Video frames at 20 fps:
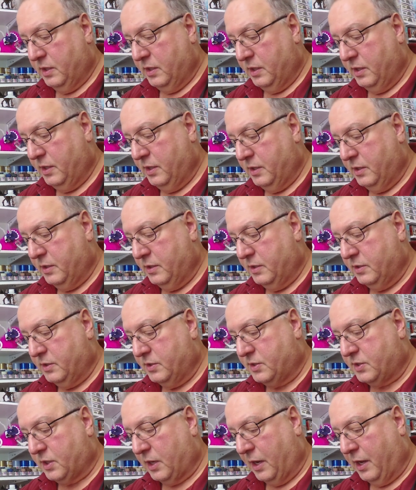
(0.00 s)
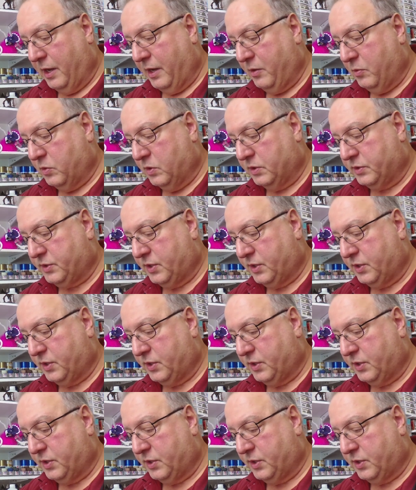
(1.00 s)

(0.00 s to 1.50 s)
is I will